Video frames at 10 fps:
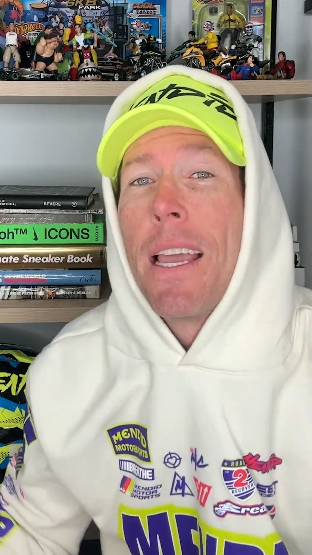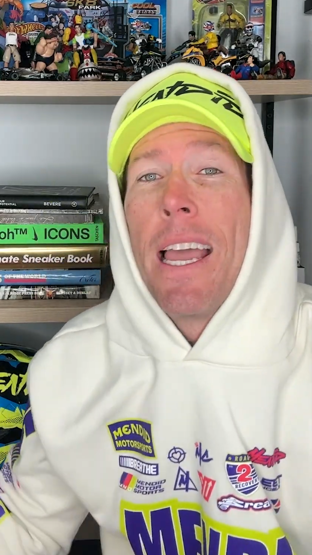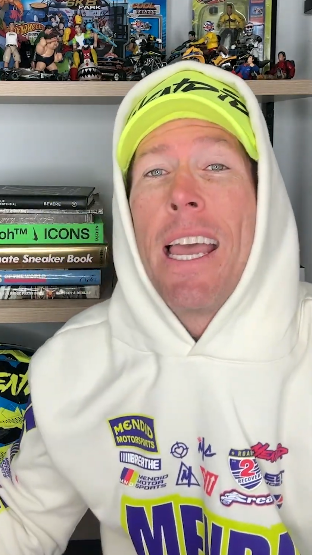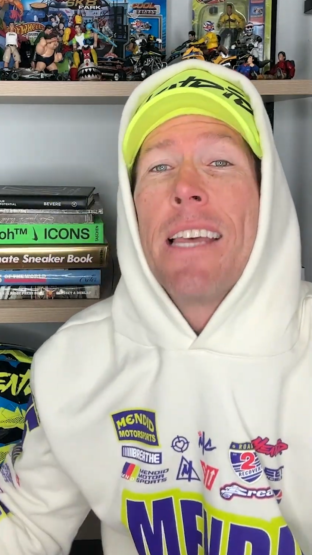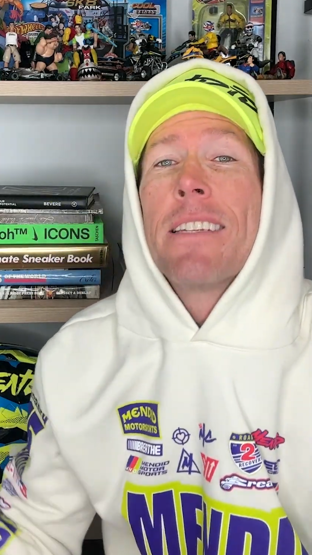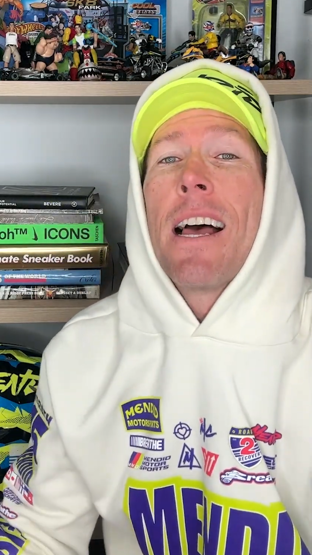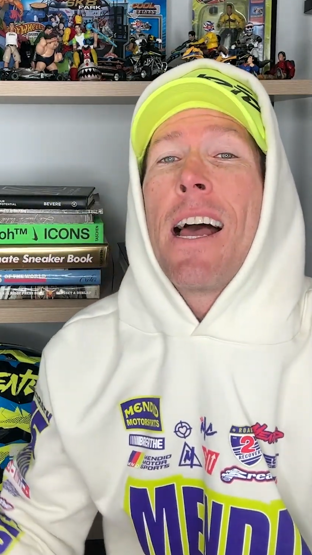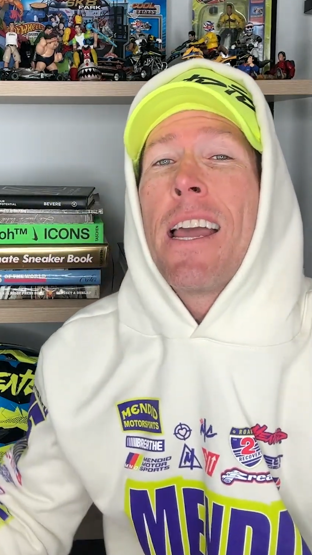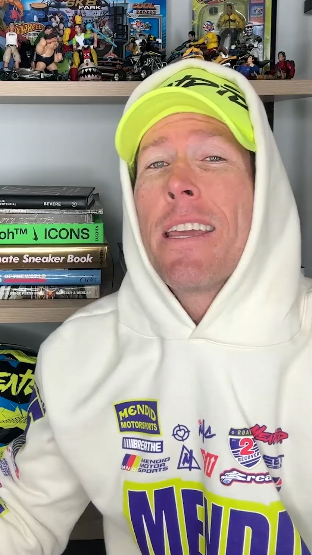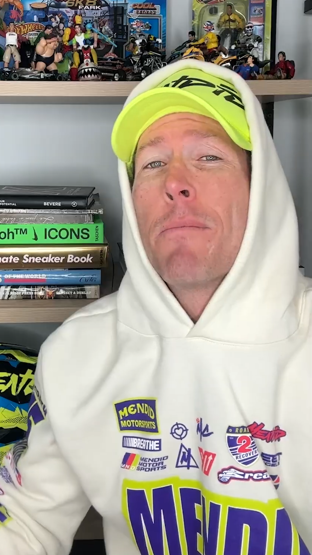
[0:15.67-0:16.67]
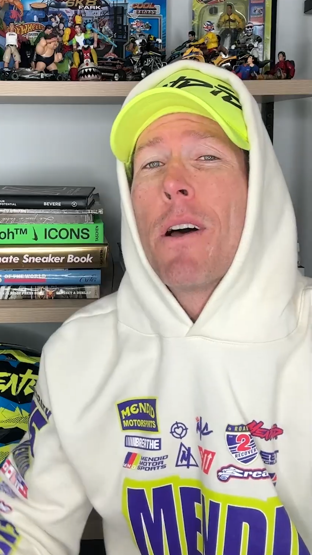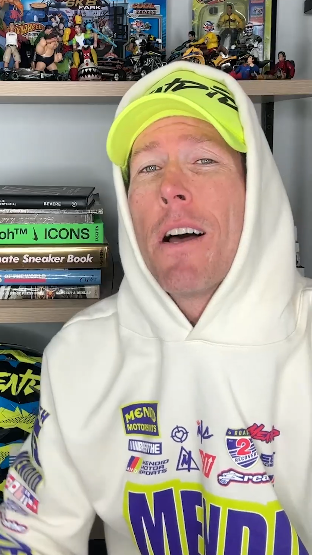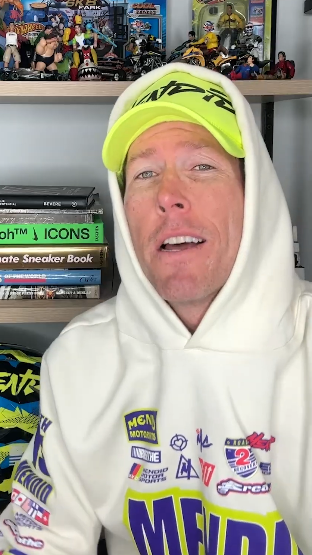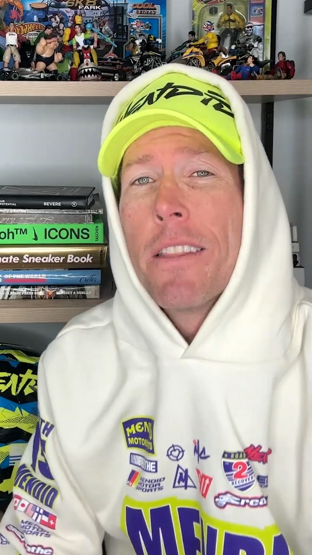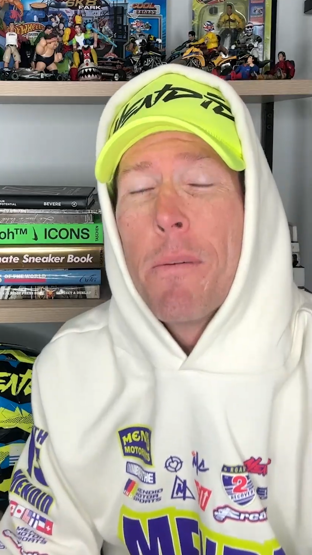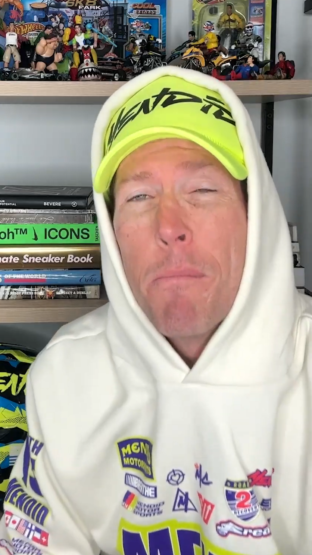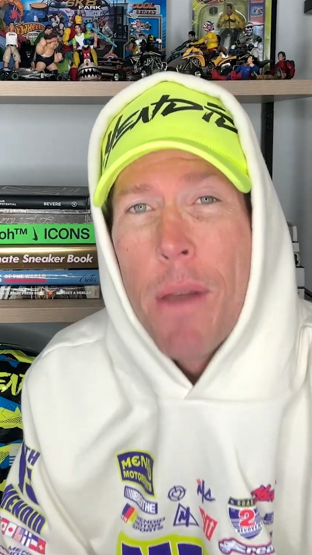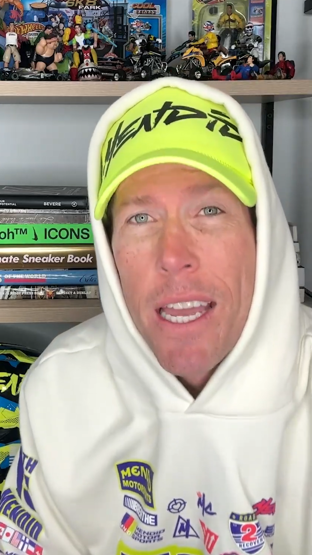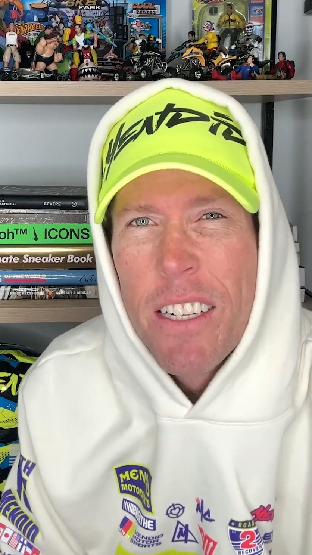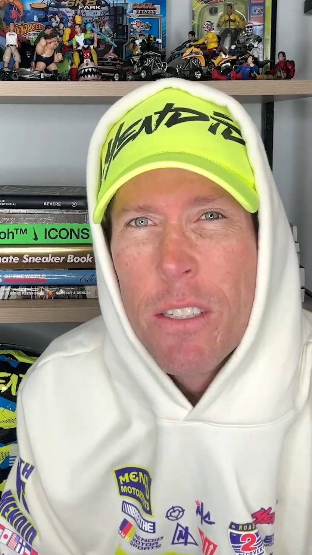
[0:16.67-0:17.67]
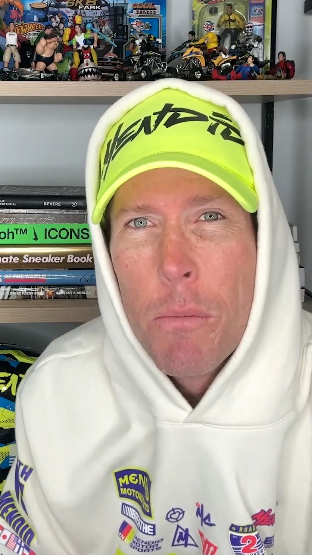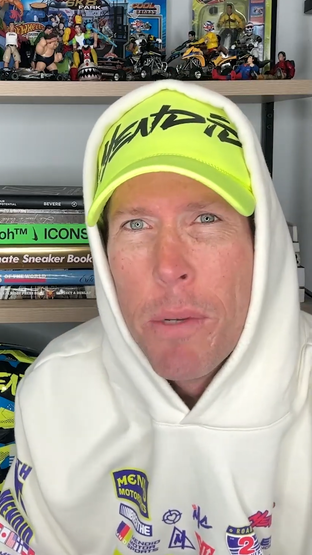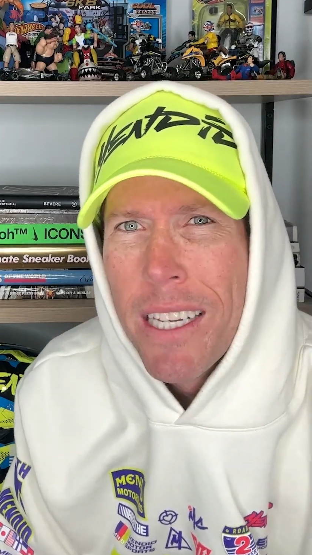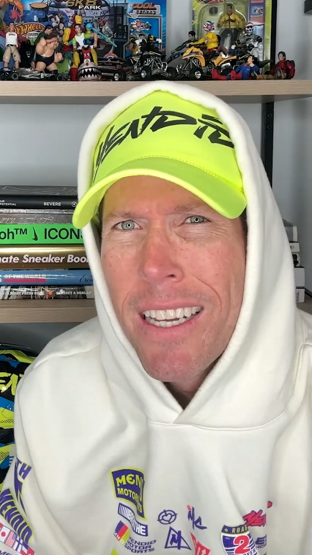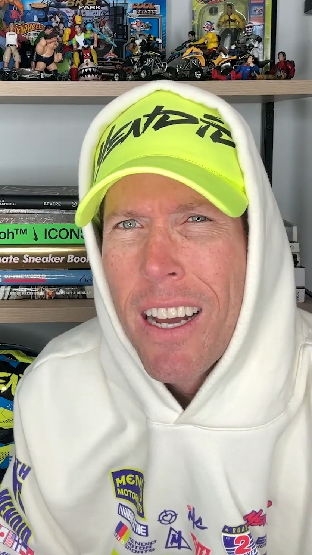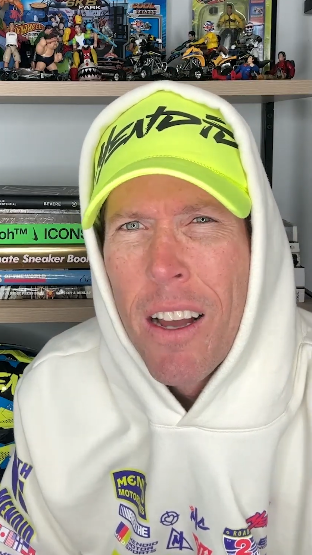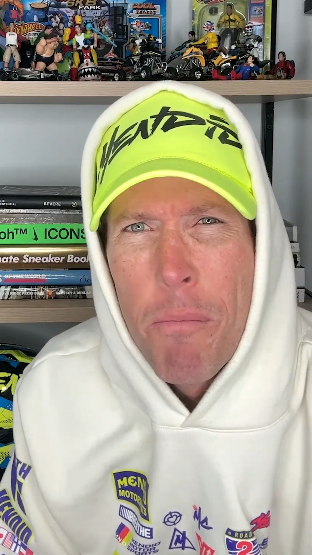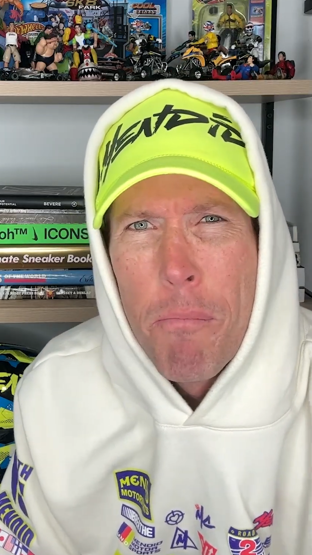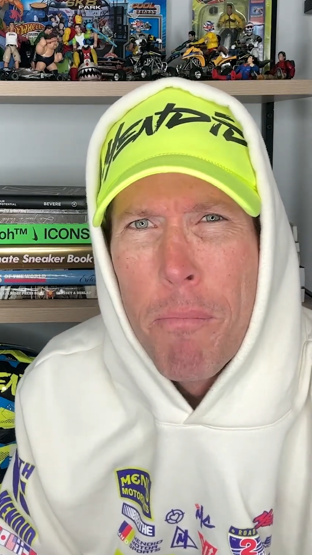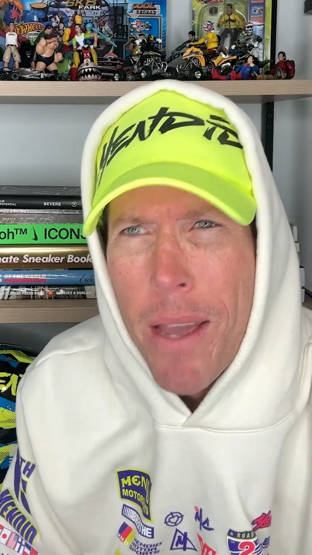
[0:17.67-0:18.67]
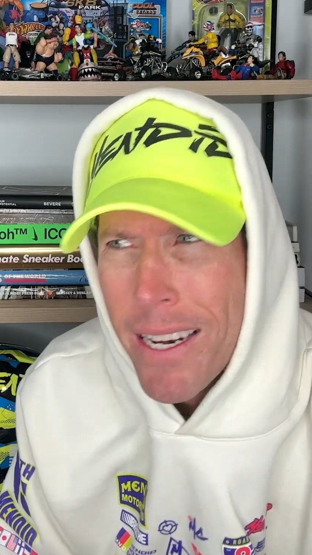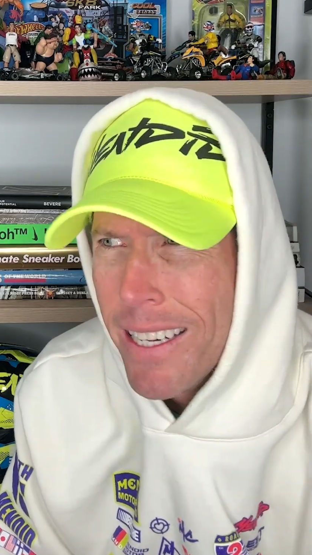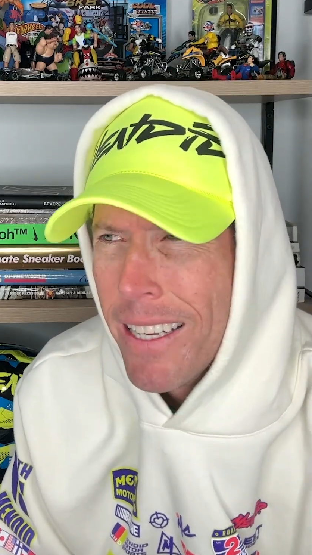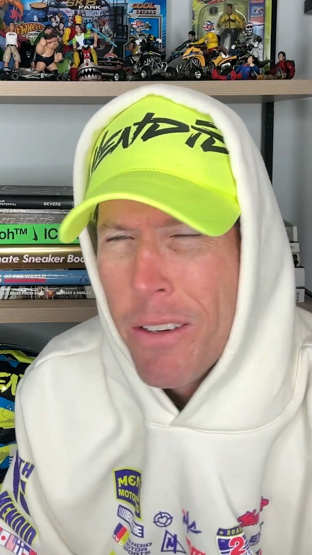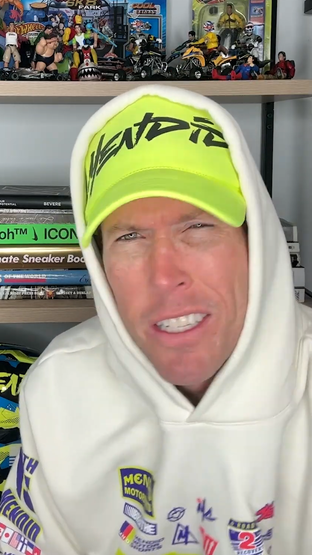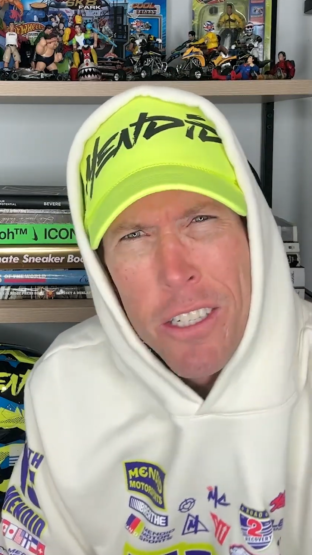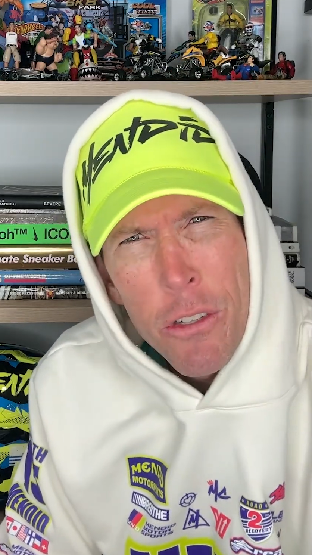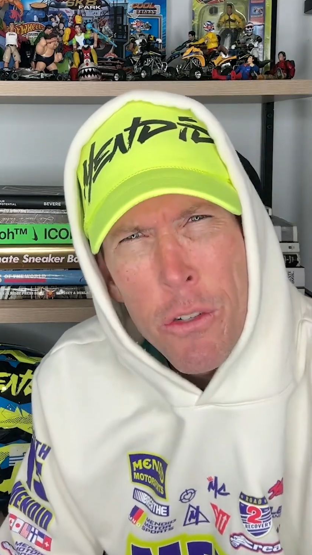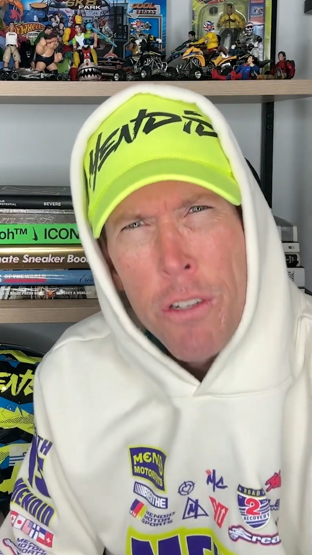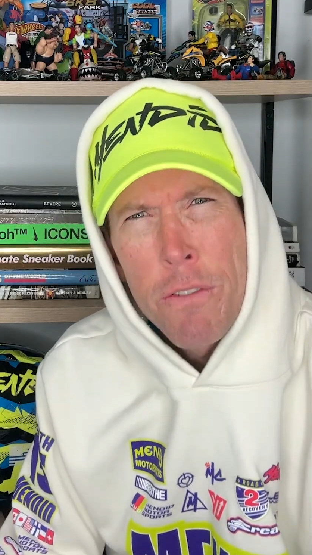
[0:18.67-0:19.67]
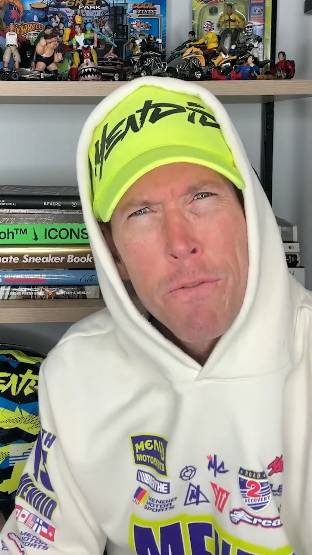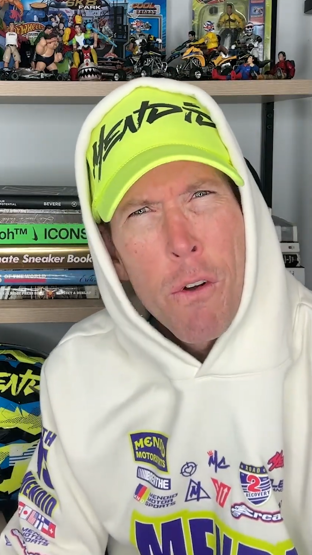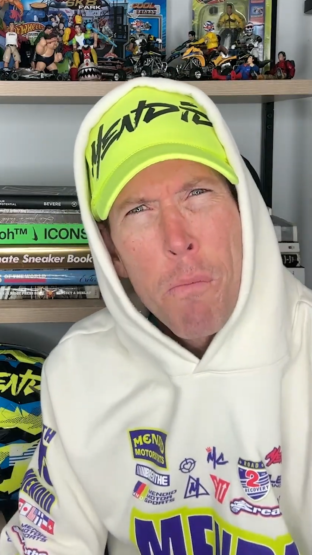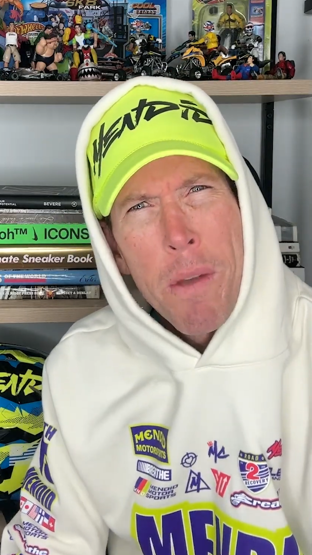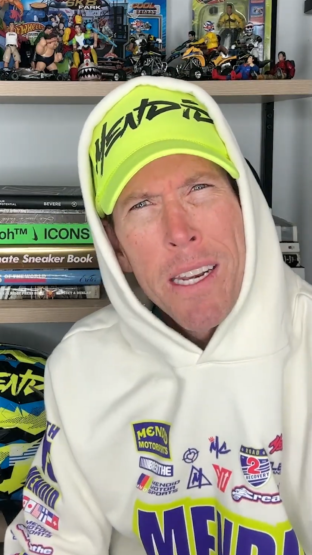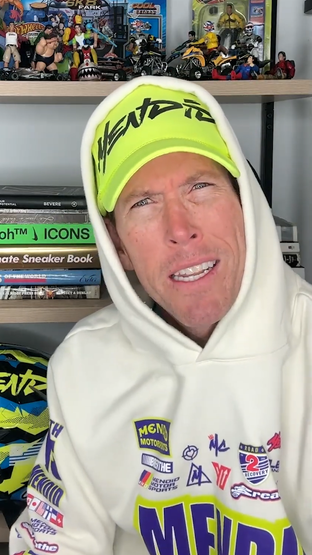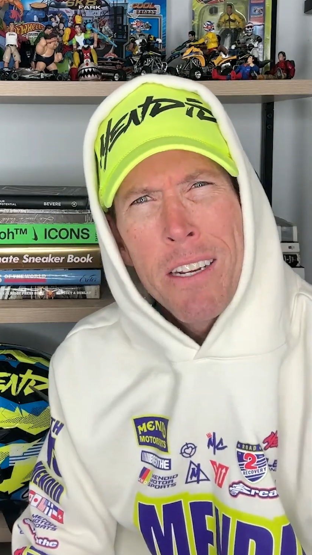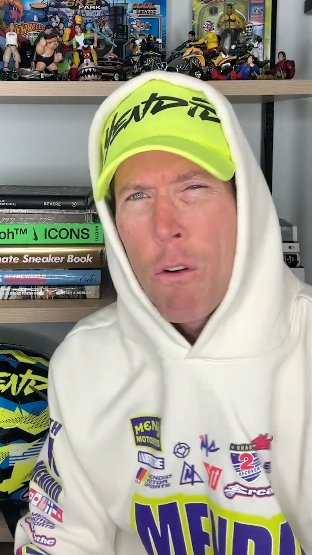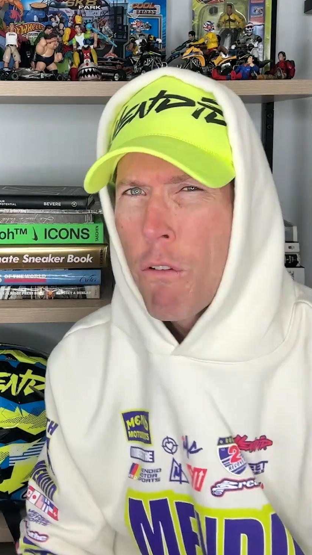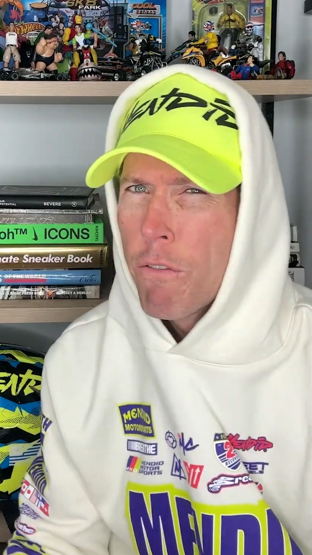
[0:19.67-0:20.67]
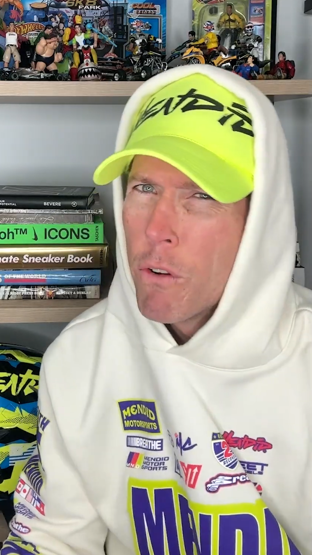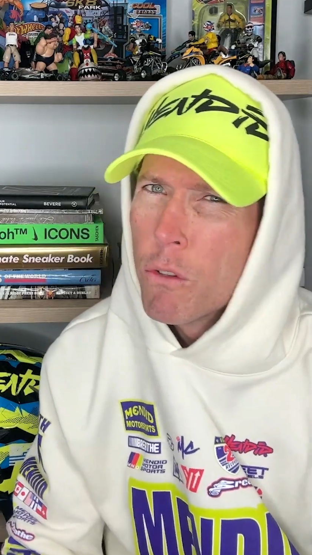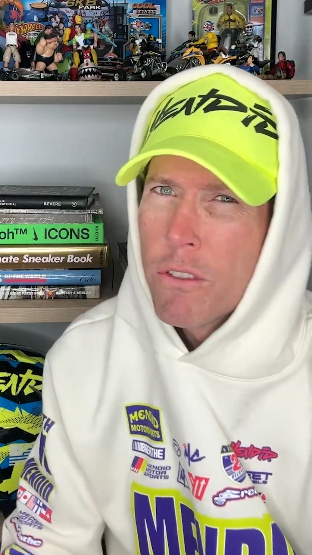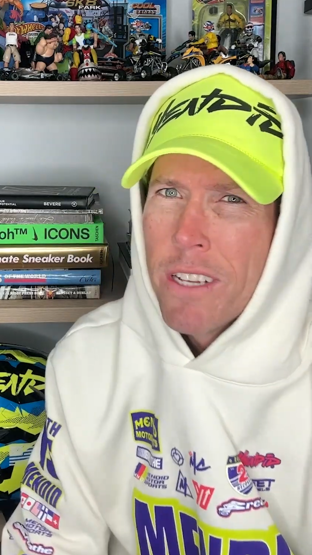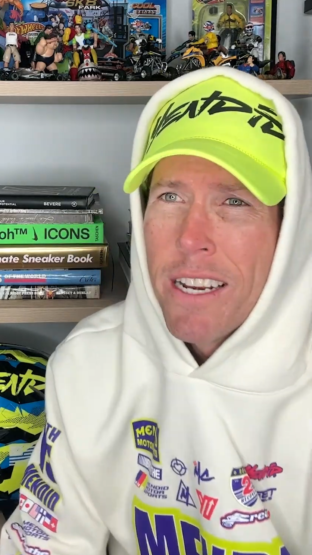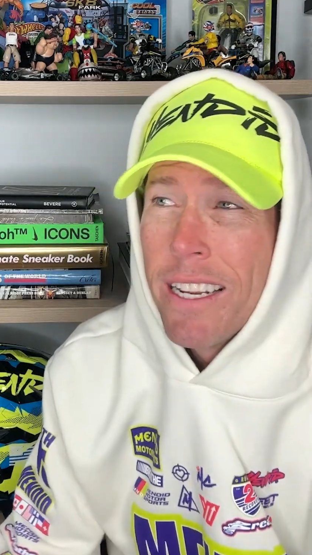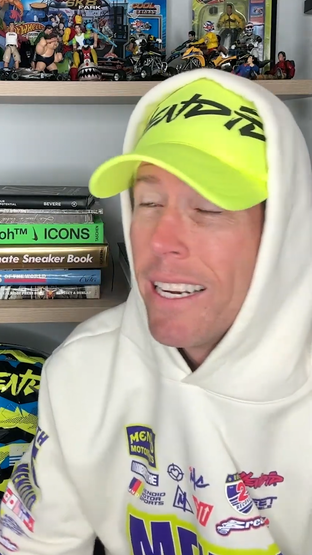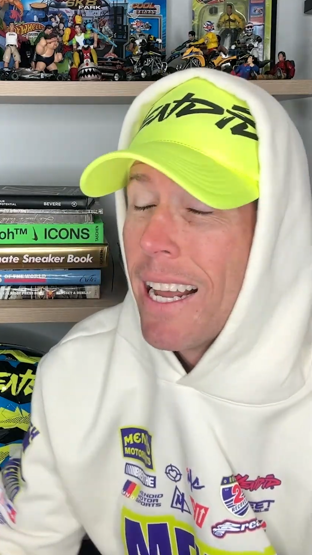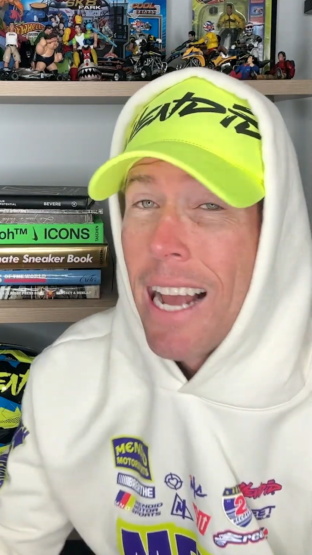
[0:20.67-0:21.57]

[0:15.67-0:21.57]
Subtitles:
As I am on the mend to become mended. Did you just full mend it or full send it?